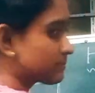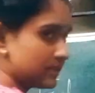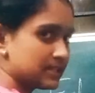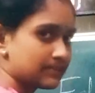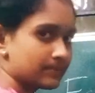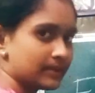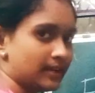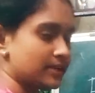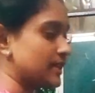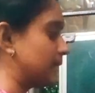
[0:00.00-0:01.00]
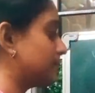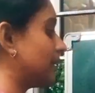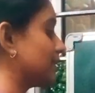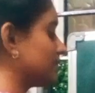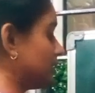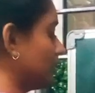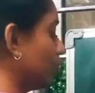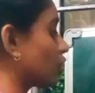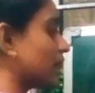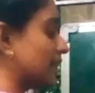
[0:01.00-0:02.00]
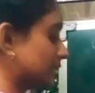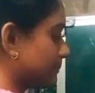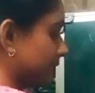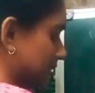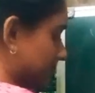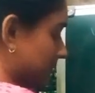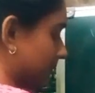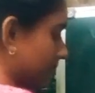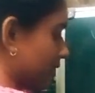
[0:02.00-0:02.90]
principle, that is Edmund Locard's principle.